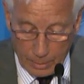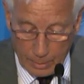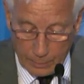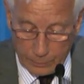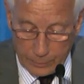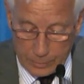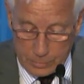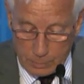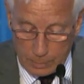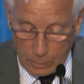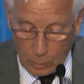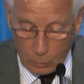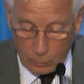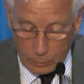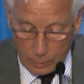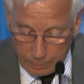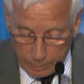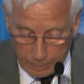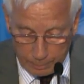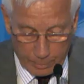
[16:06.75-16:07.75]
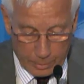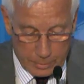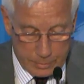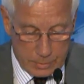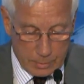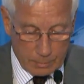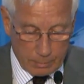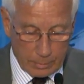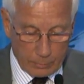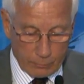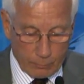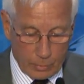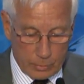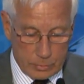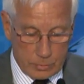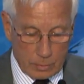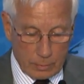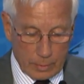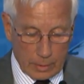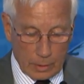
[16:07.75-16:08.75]
This will only be possible if
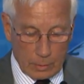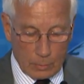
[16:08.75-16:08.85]
Moscow